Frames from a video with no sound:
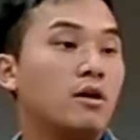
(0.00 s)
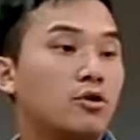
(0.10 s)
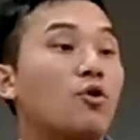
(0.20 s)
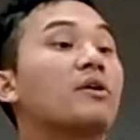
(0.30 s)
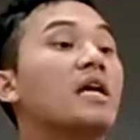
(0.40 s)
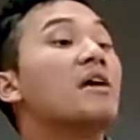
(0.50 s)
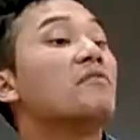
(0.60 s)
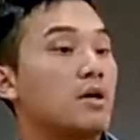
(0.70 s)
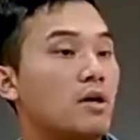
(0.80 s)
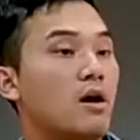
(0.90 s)
the
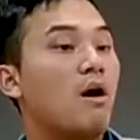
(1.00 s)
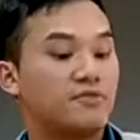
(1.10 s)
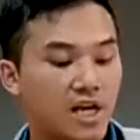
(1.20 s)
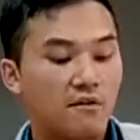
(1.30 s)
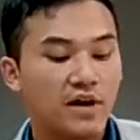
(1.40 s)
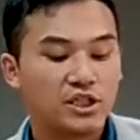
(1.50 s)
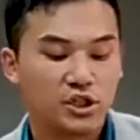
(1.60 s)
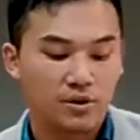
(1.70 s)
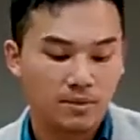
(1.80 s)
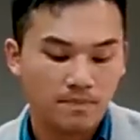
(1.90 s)
gift of
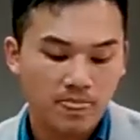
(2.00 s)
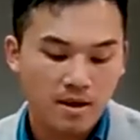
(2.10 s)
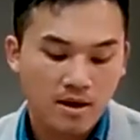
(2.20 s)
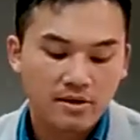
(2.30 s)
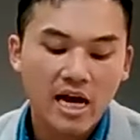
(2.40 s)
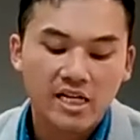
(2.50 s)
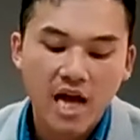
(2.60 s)
salvation. That